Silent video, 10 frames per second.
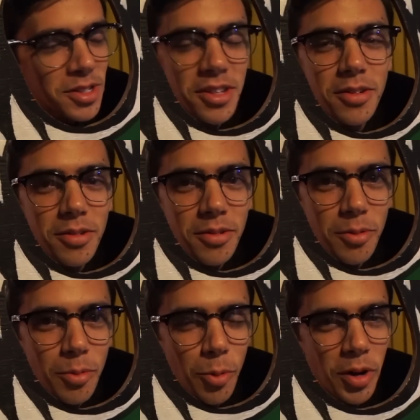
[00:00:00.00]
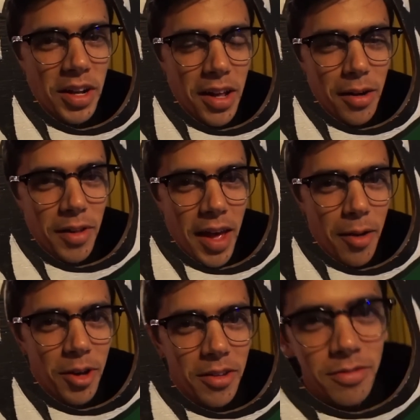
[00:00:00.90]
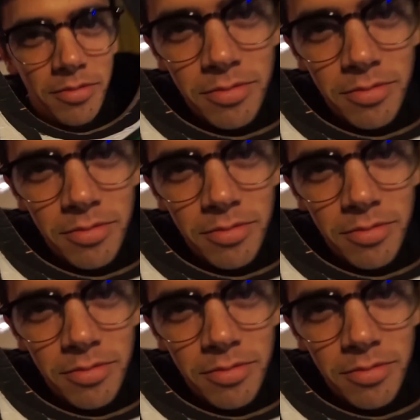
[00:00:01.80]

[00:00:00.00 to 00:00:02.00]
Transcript: so we're gonna head over that way.